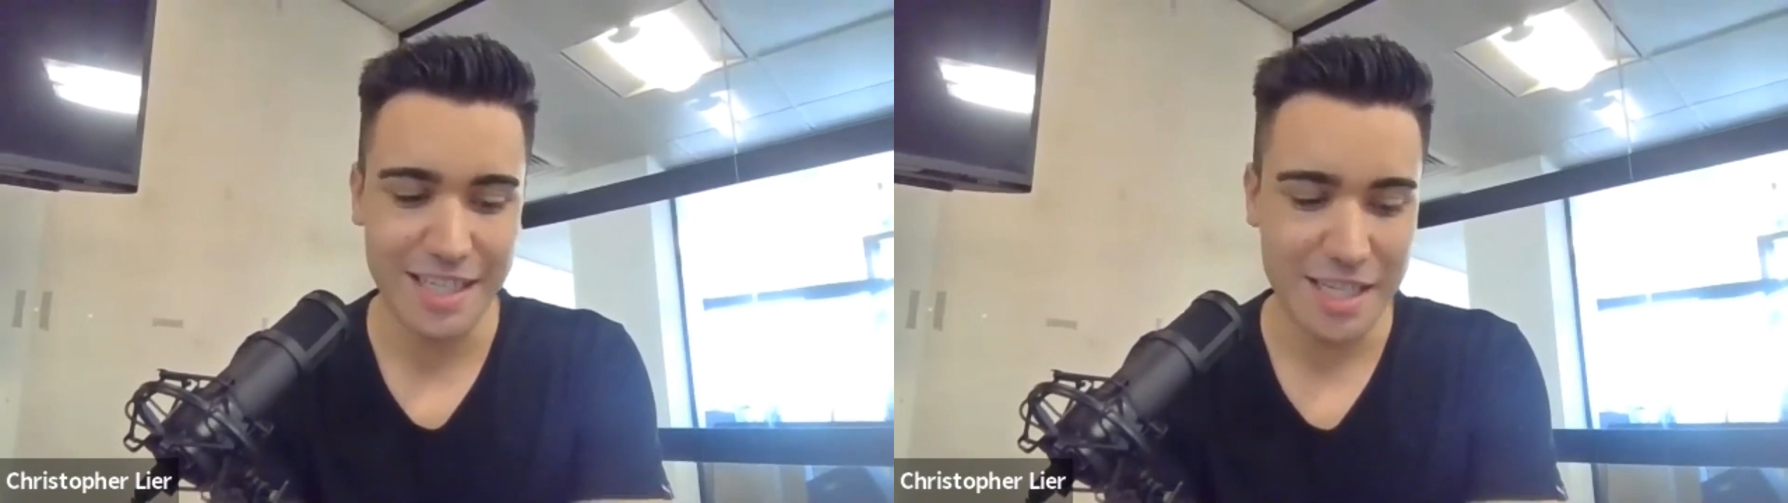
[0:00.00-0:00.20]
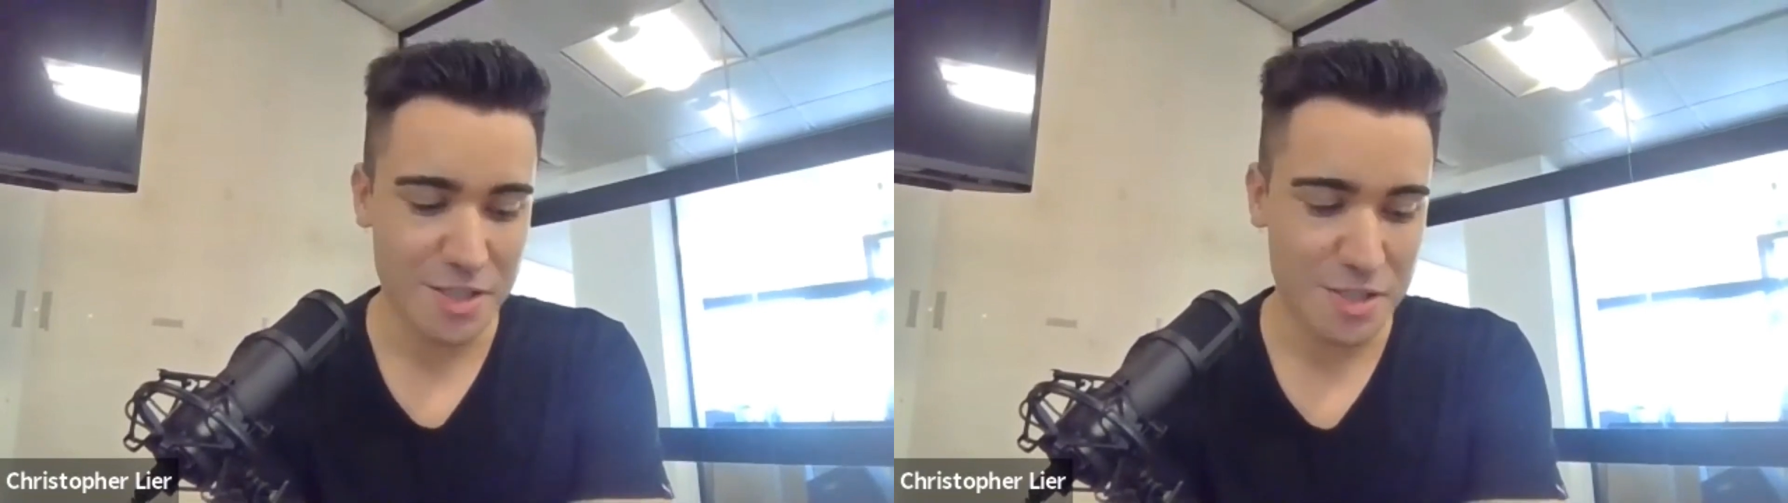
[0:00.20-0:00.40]

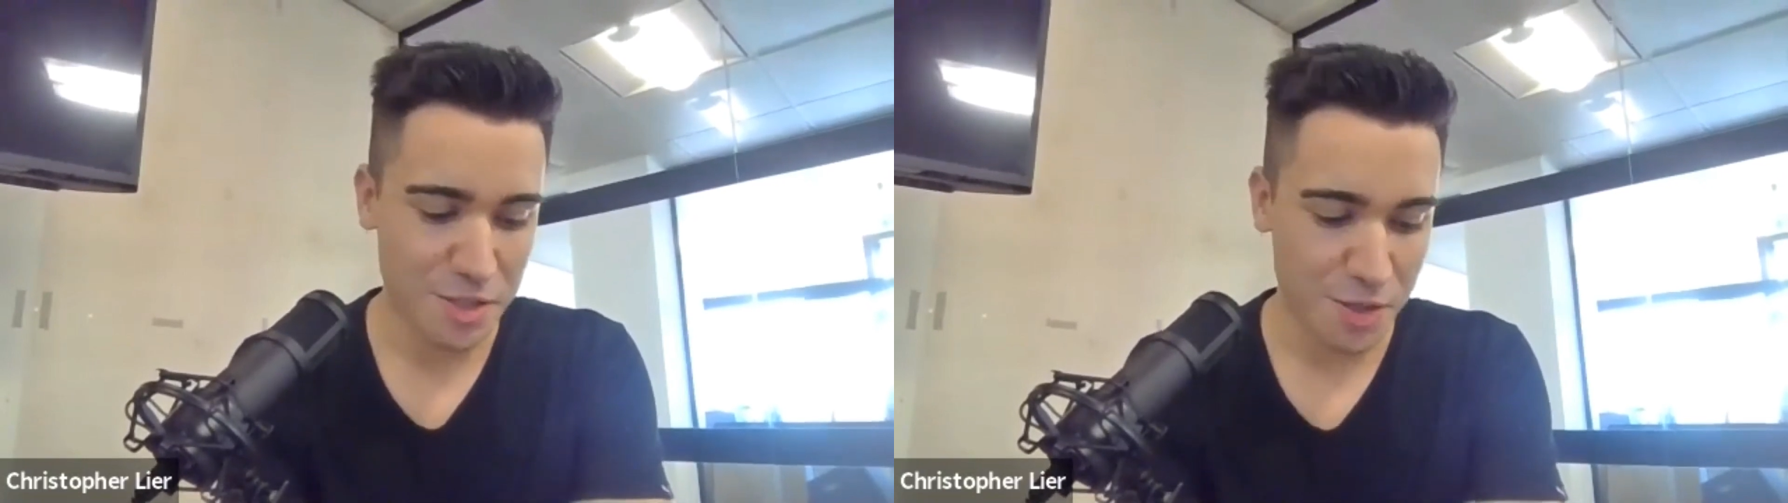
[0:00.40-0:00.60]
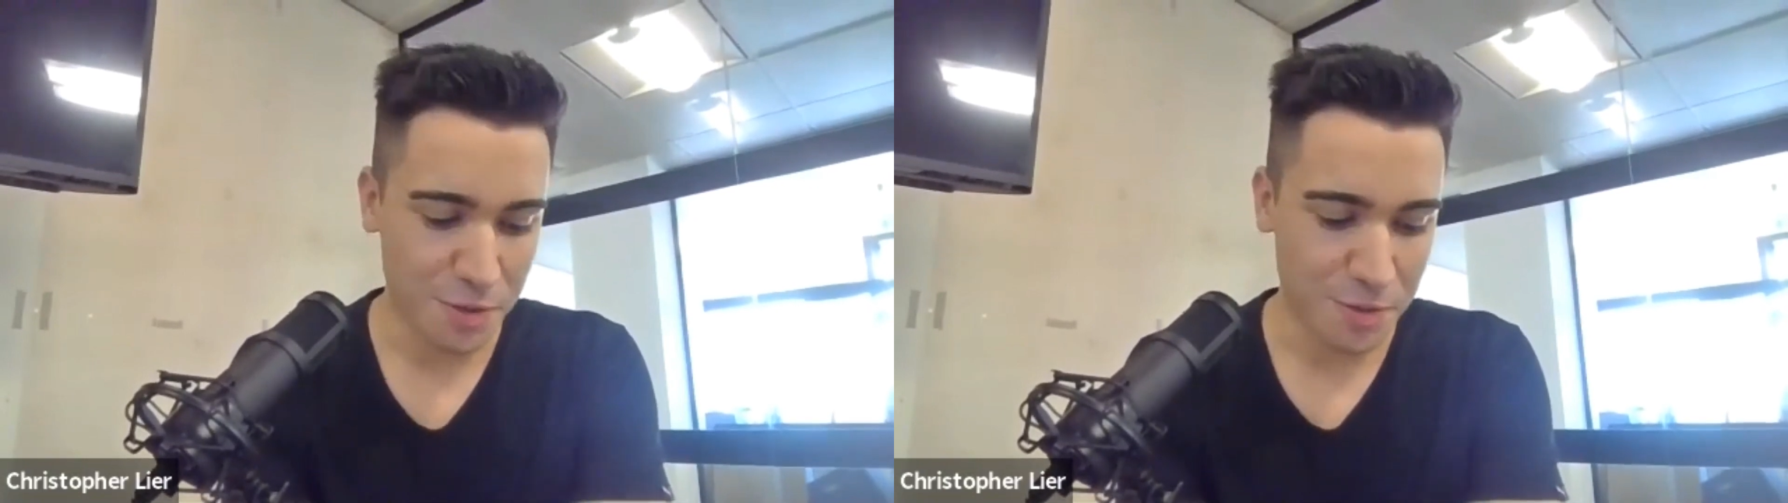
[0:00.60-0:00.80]

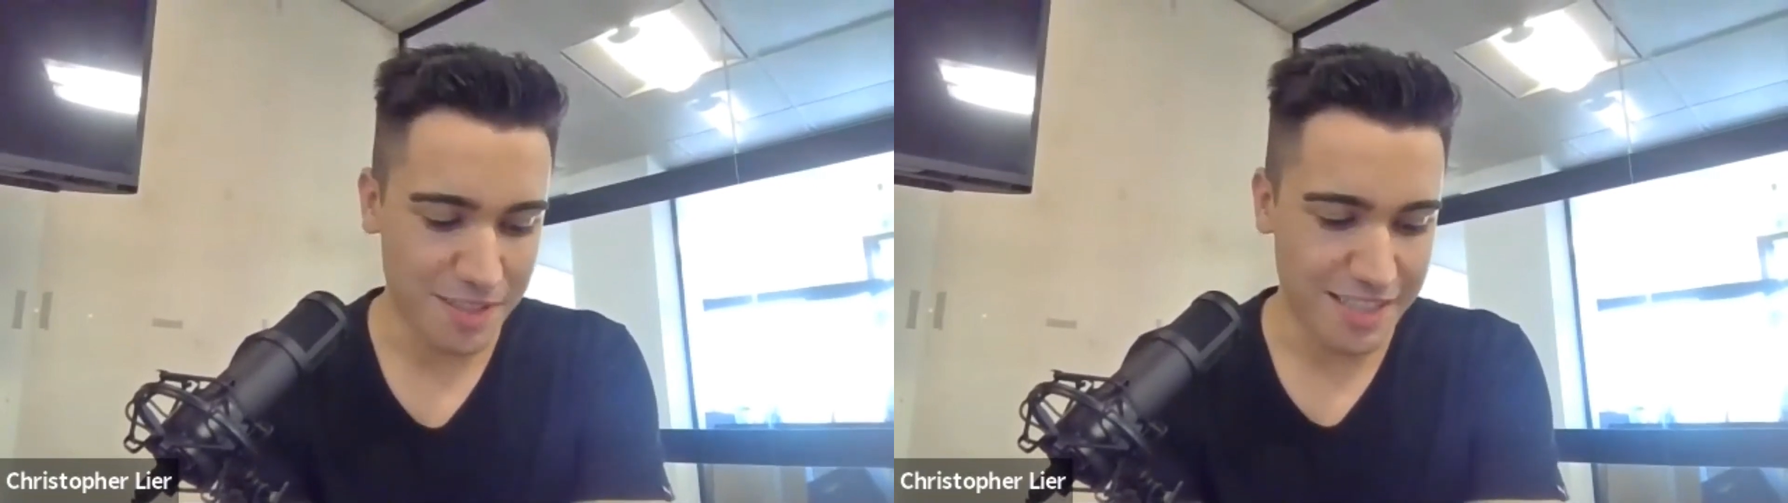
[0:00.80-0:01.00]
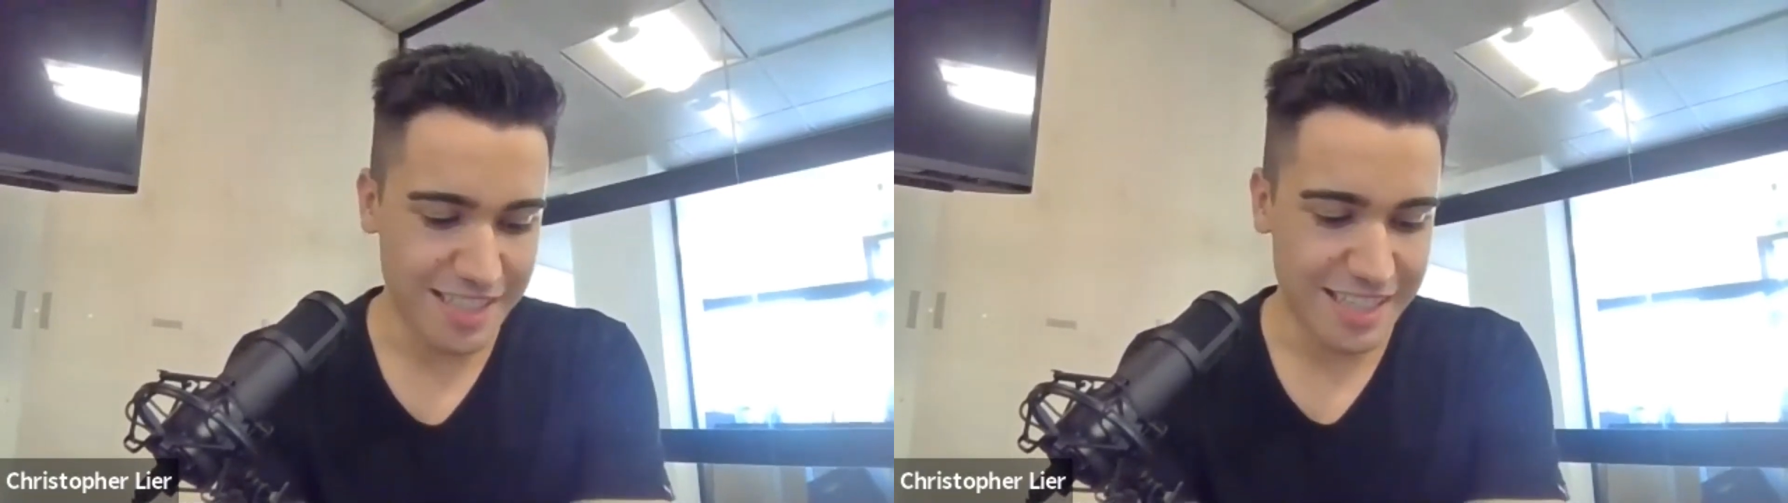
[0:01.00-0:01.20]

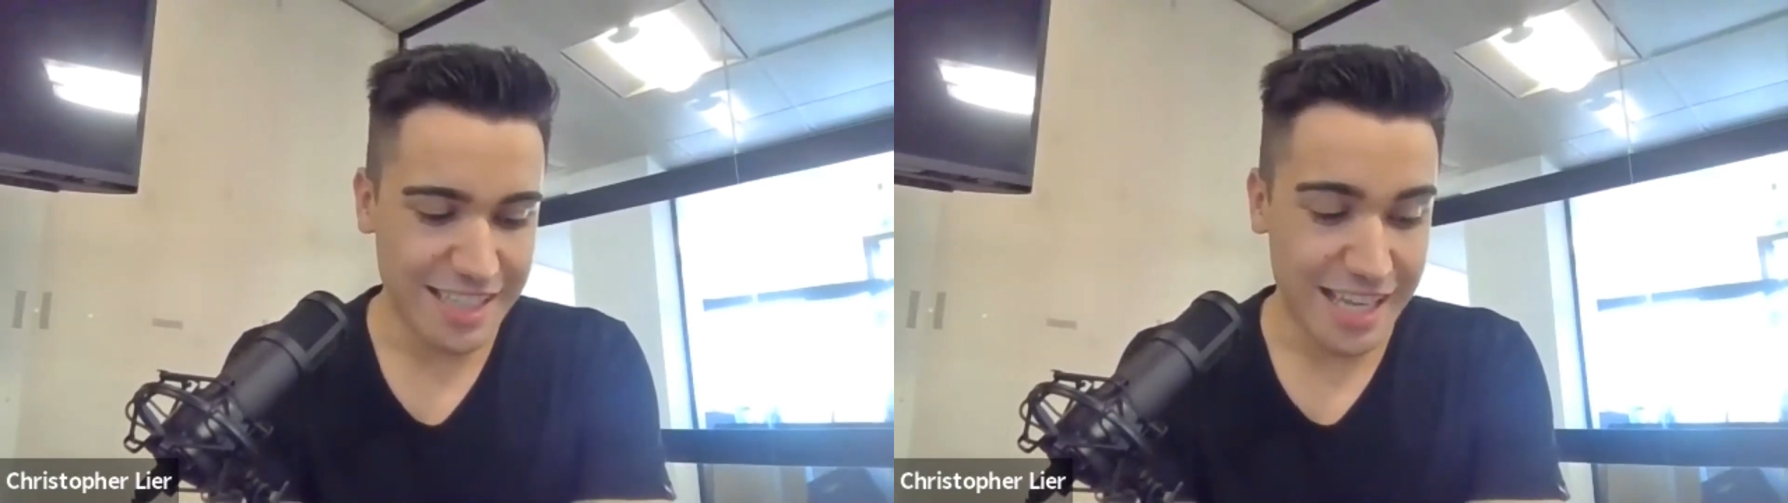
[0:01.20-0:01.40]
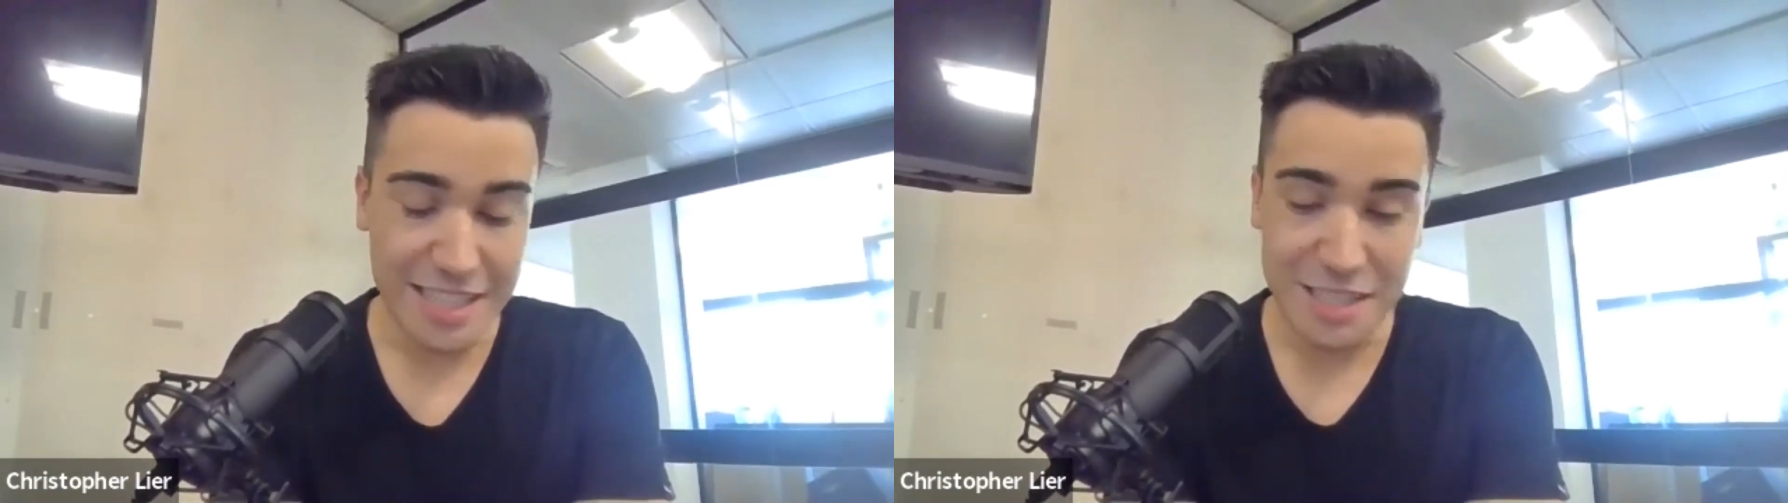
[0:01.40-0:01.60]
So yeah,